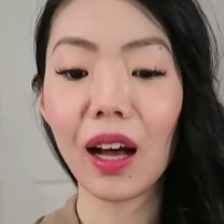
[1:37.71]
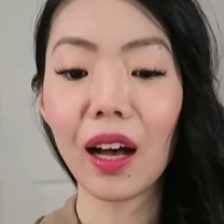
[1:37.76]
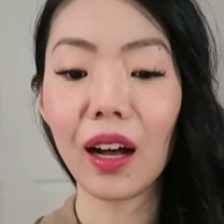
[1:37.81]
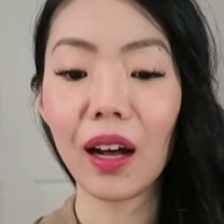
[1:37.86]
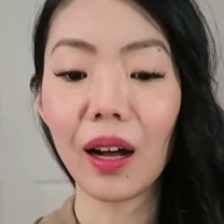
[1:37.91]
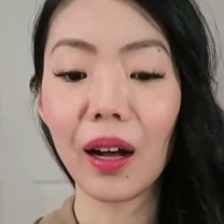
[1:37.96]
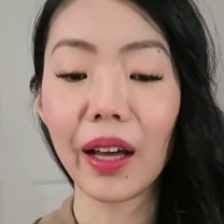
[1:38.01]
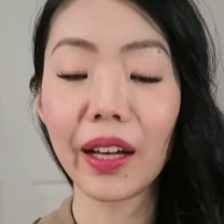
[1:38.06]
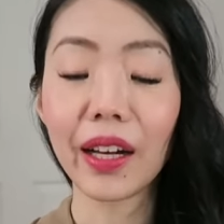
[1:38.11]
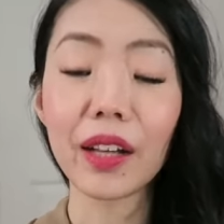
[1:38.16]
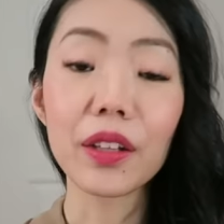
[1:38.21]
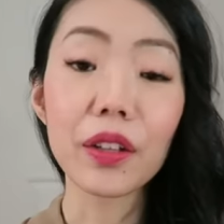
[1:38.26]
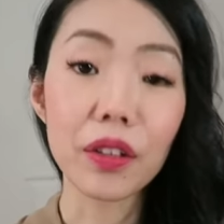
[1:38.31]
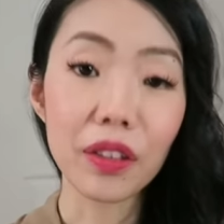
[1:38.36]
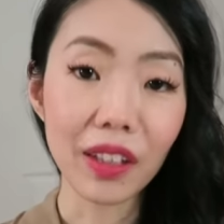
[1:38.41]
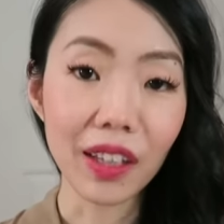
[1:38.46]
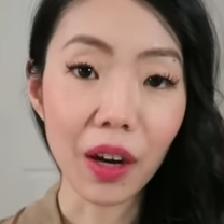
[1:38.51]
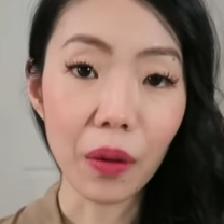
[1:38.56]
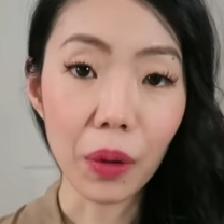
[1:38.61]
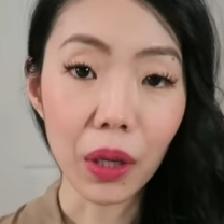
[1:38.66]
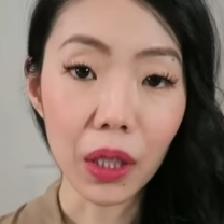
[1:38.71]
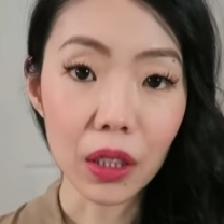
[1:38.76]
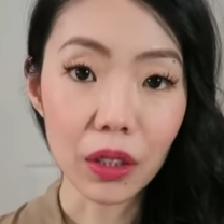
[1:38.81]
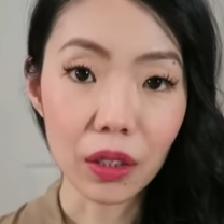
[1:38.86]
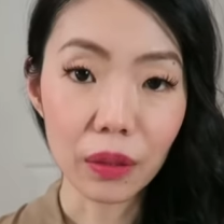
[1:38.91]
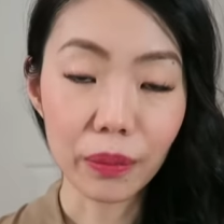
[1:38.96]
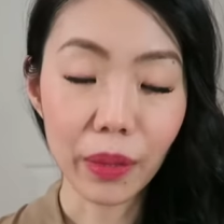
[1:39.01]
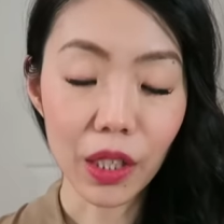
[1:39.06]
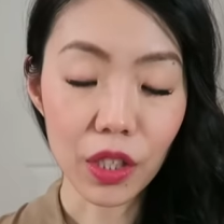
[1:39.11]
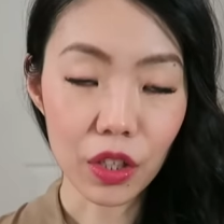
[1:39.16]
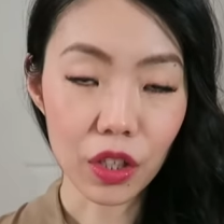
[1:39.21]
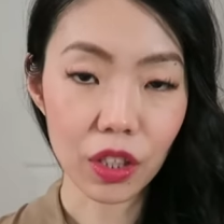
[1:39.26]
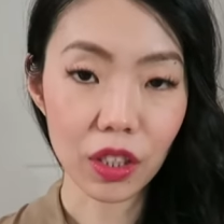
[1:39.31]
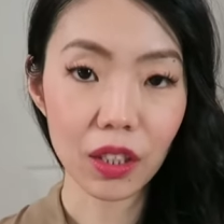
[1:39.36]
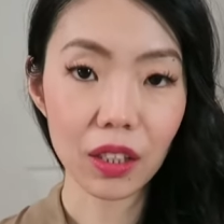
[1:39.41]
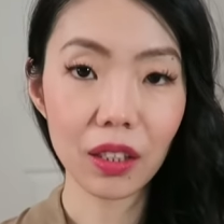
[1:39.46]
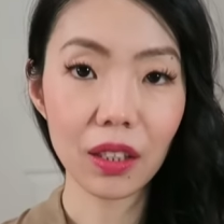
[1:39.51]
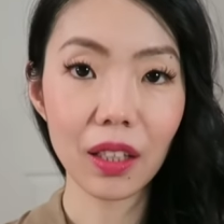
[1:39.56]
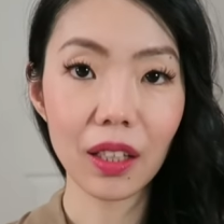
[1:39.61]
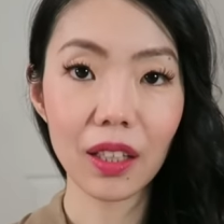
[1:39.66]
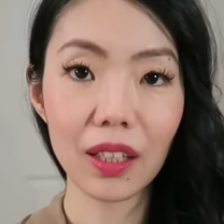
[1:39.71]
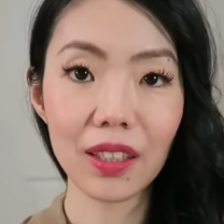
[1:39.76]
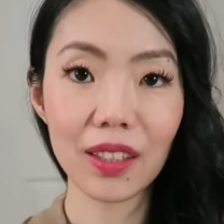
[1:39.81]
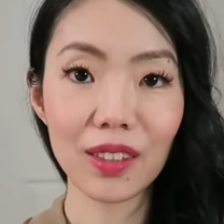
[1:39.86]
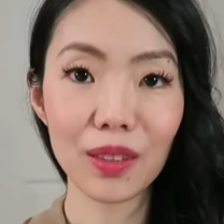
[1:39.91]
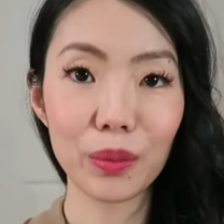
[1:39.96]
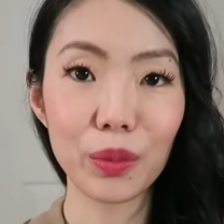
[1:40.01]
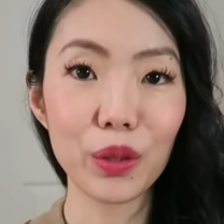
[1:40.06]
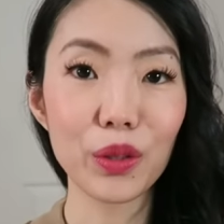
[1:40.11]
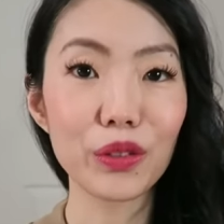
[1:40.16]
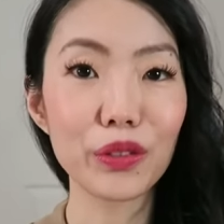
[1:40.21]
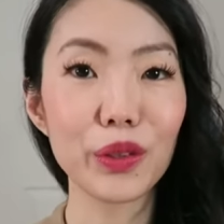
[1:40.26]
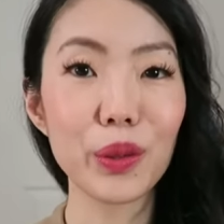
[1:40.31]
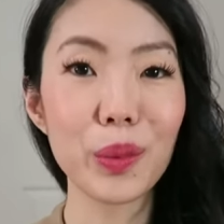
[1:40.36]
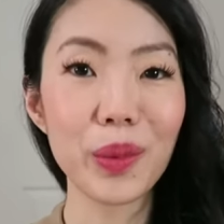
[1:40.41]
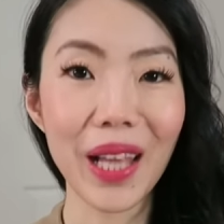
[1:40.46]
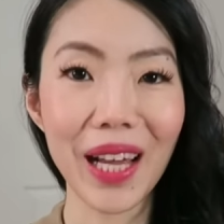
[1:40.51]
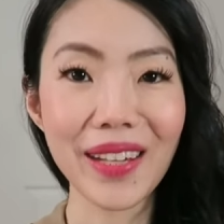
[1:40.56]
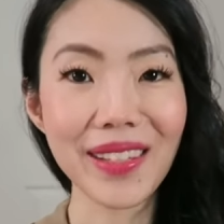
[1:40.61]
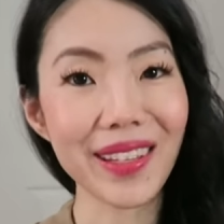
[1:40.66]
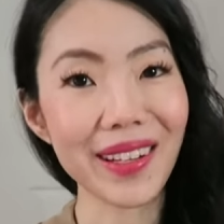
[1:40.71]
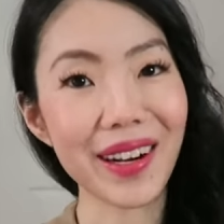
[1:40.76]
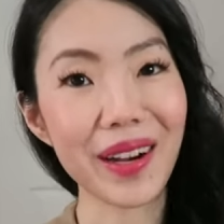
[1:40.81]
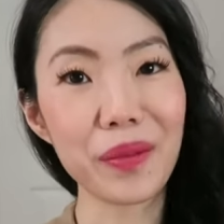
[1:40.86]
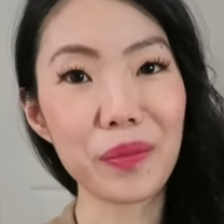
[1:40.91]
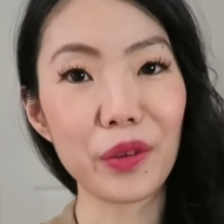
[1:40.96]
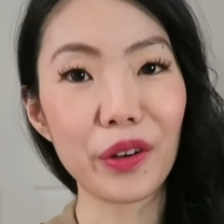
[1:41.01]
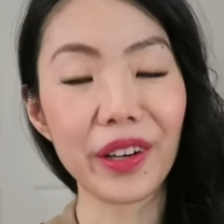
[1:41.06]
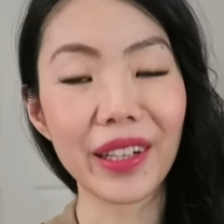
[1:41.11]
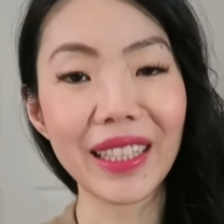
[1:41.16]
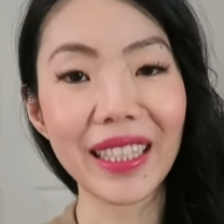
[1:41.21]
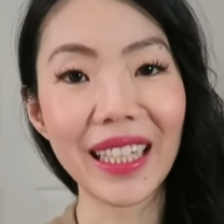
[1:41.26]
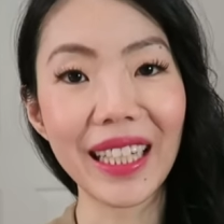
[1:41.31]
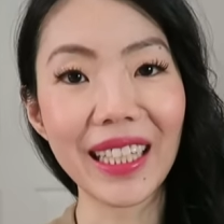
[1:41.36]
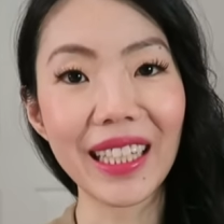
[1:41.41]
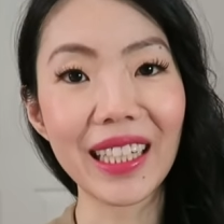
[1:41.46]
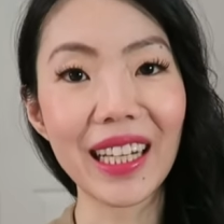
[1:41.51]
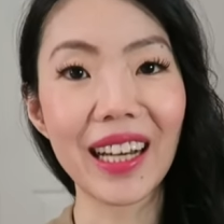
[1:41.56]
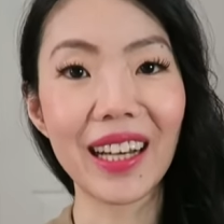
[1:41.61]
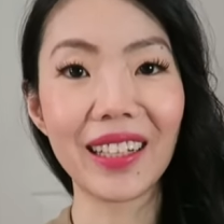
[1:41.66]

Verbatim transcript: Uh, another thing I wanted to mention is the beautiful blouse that I'm wearing.